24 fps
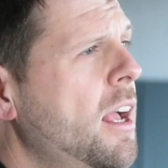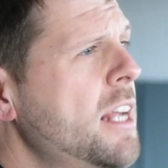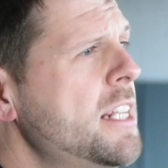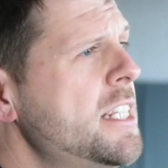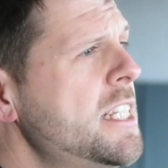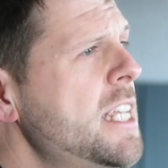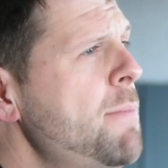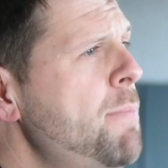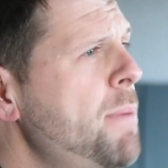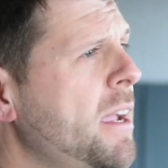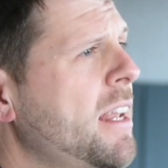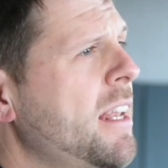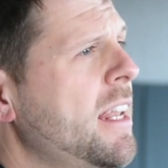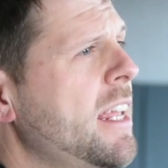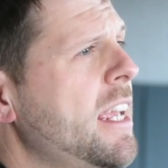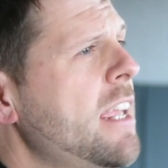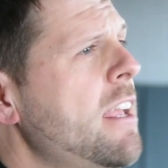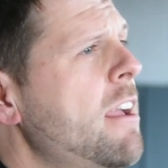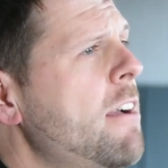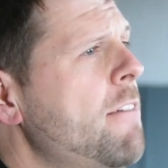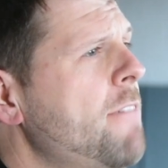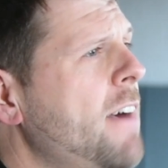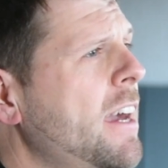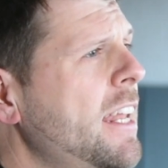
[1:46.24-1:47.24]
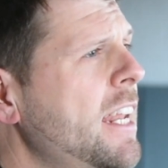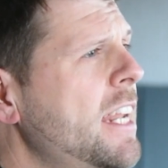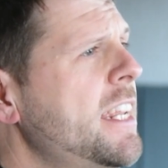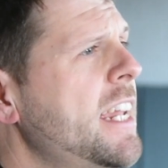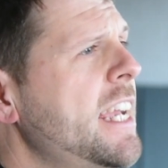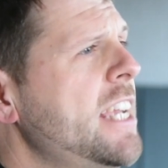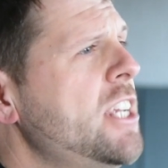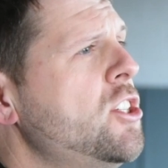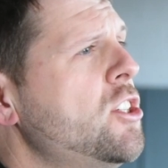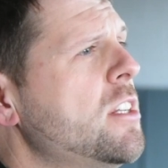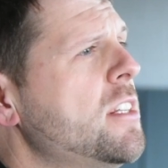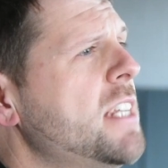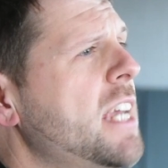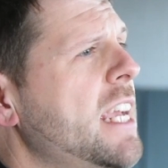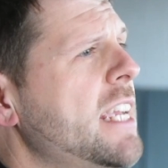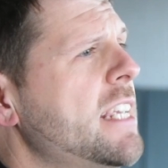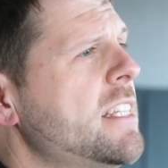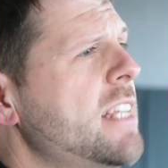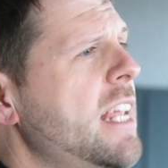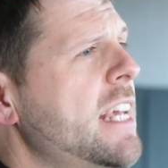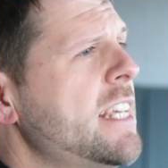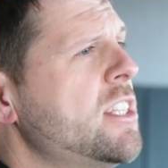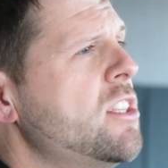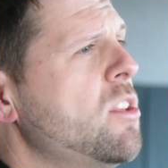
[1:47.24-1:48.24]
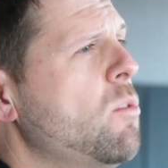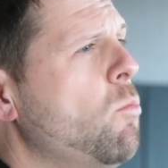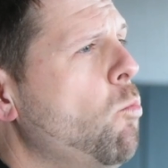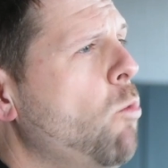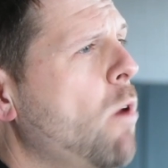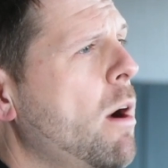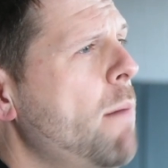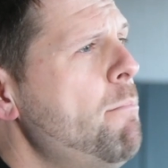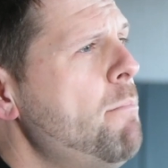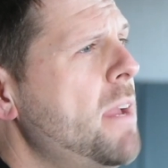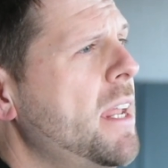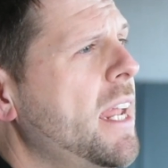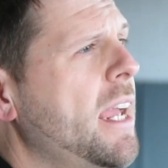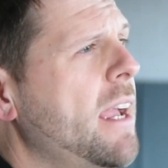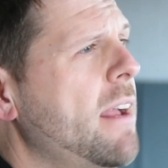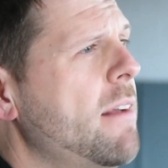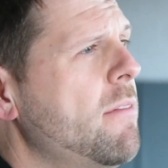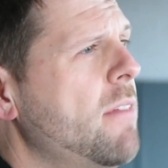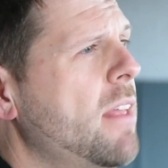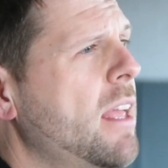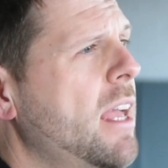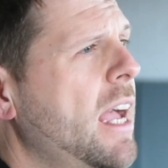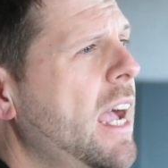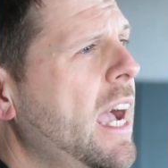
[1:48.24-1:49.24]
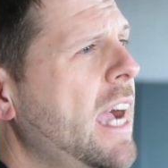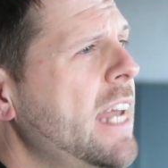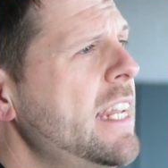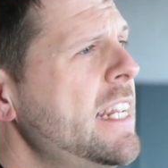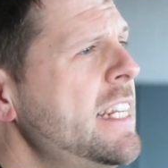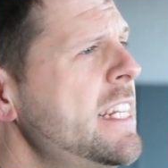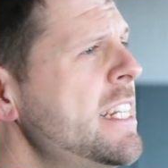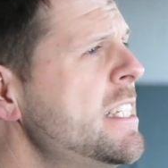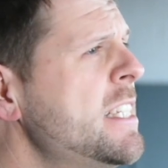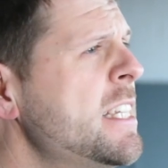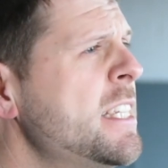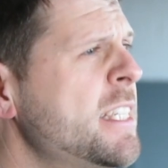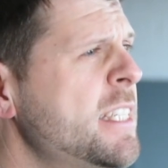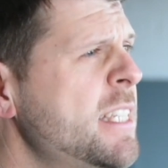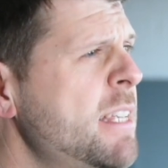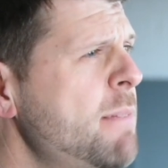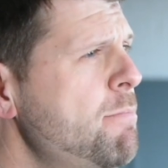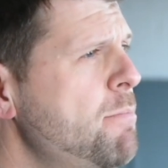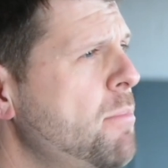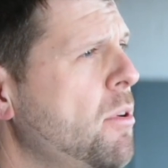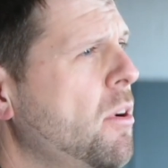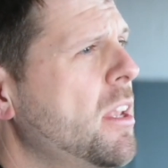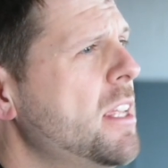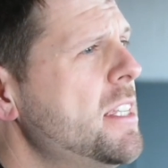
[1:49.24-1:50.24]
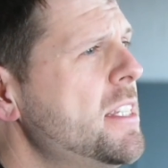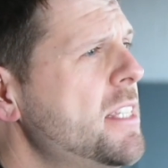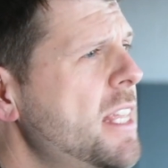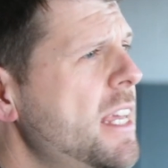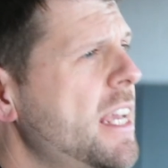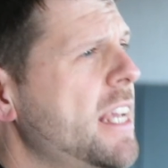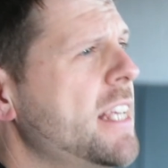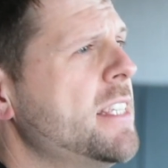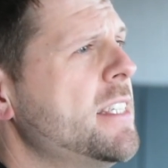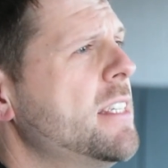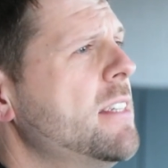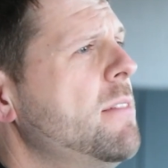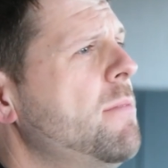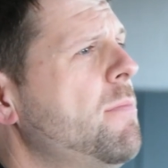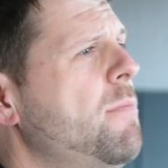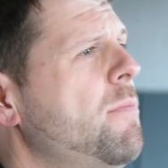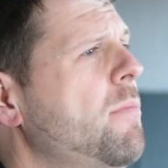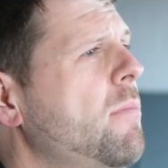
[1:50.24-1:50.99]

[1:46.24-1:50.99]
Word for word: Typically, validation takes less than 1 minute, and it is as simple as this.